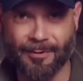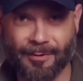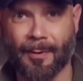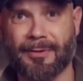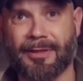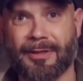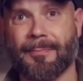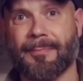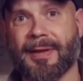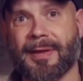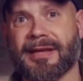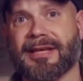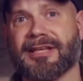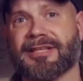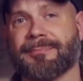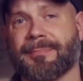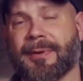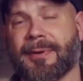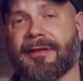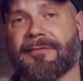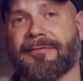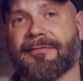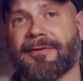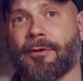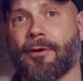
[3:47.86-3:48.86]
And probably the biggest
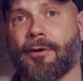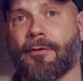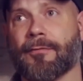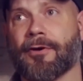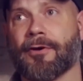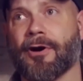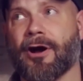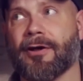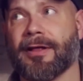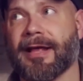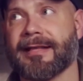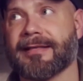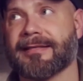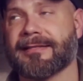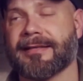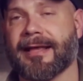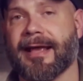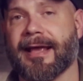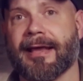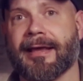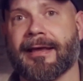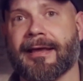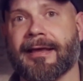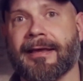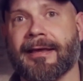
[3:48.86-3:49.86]
benefit overall, I'd
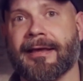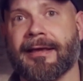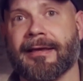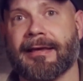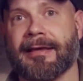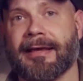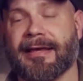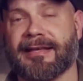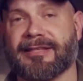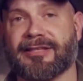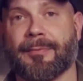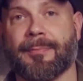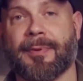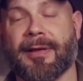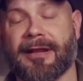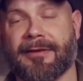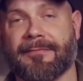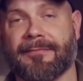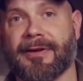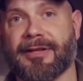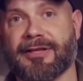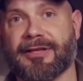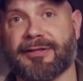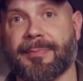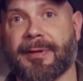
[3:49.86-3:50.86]
say is the
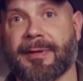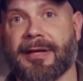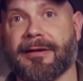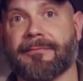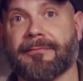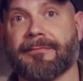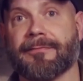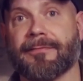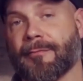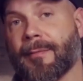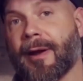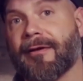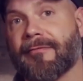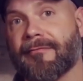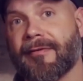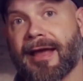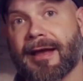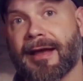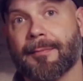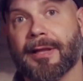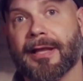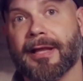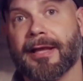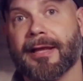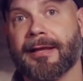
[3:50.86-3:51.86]
benefit it's been for my
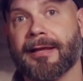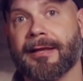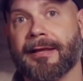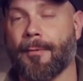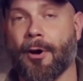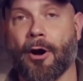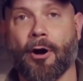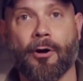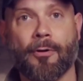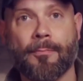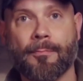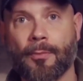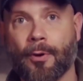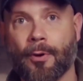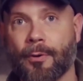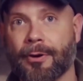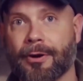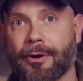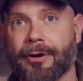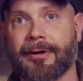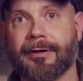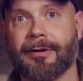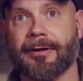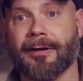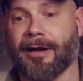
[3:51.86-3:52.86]
family. I'm home
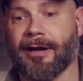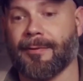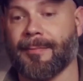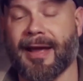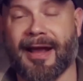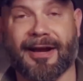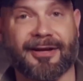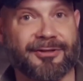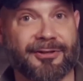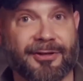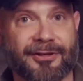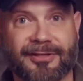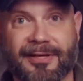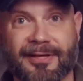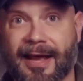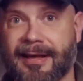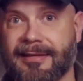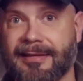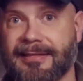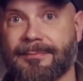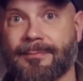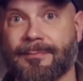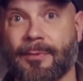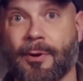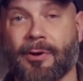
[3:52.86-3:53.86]
more, I'm
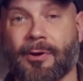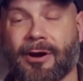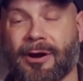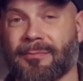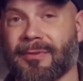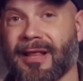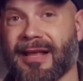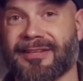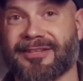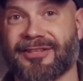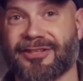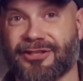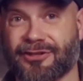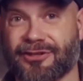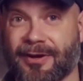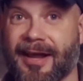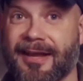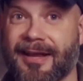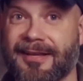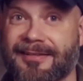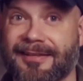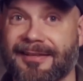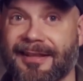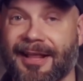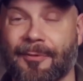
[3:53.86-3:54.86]
exercising more, I'm less
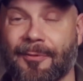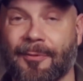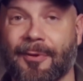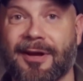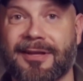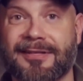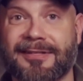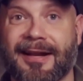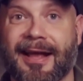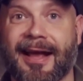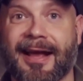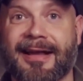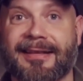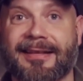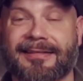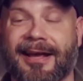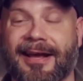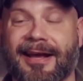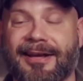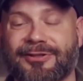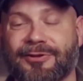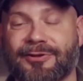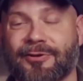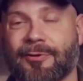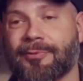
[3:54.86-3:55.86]
stressed than I was a high, as a
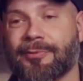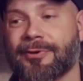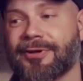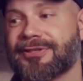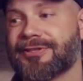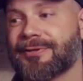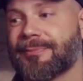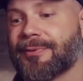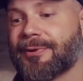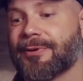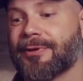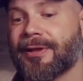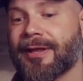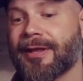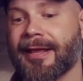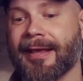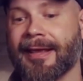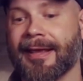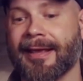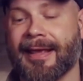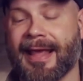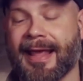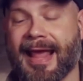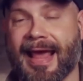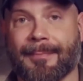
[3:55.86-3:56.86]
high school principal.
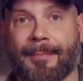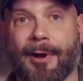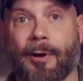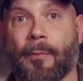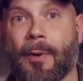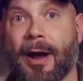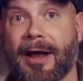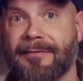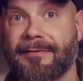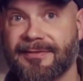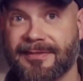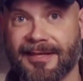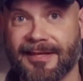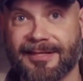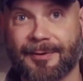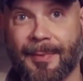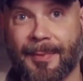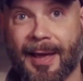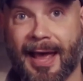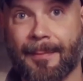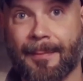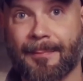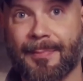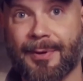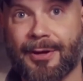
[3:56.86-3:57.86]
And my wife says I'm
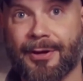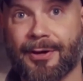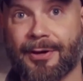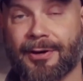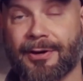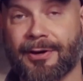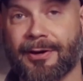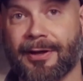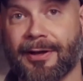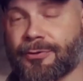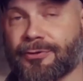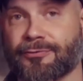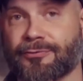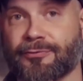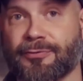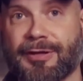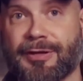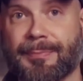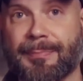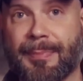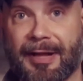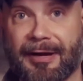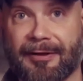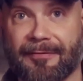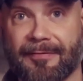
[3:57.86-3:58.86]
happier. So it's
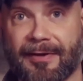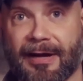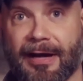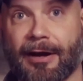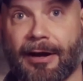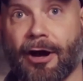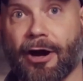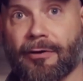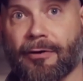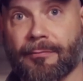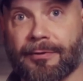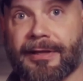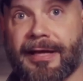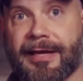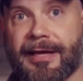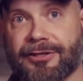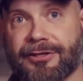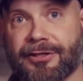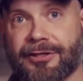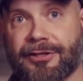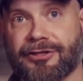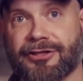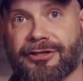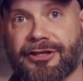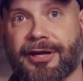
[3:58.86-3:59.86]
really benefited our
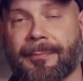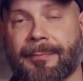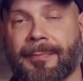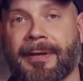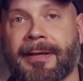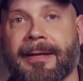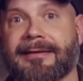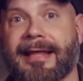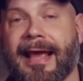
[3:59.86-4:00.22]
relationship.